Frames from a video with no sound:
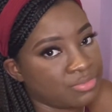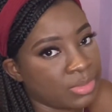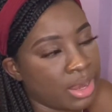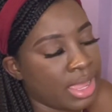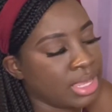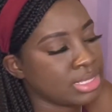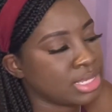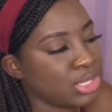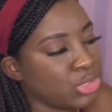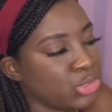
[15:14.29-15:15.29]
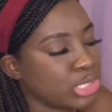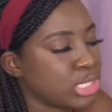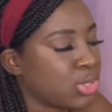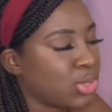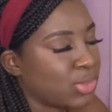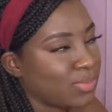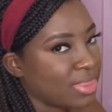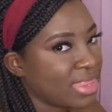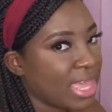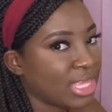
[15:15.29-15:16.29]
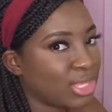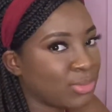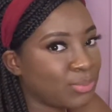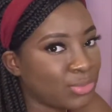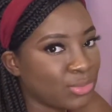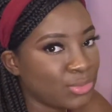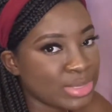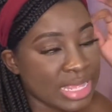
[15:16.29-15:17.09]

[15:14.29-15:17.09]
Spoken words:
Alright, so thank you, boos.